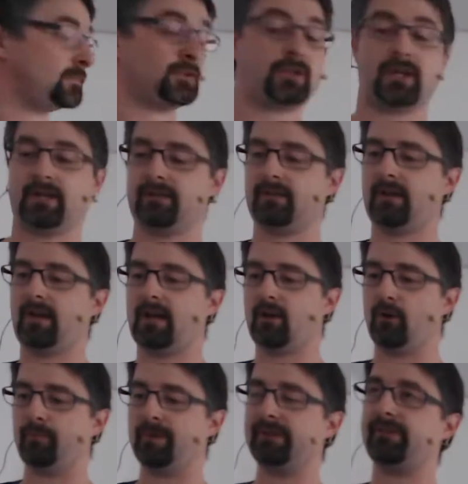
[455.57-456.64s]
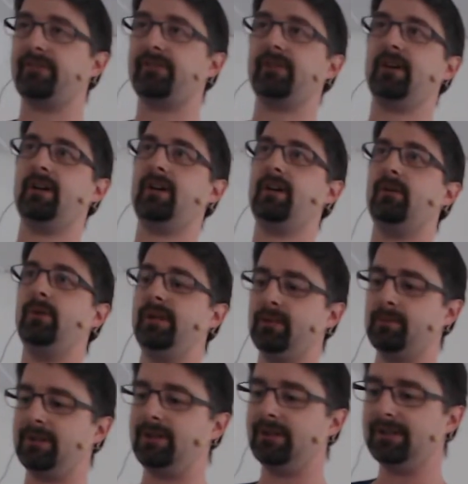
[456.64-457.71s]
Okay, I hope it's
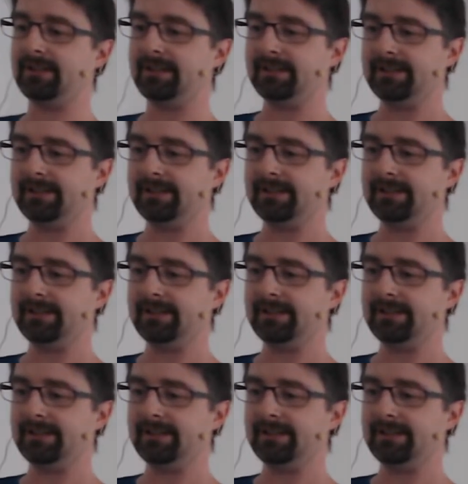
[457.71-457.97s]
readable.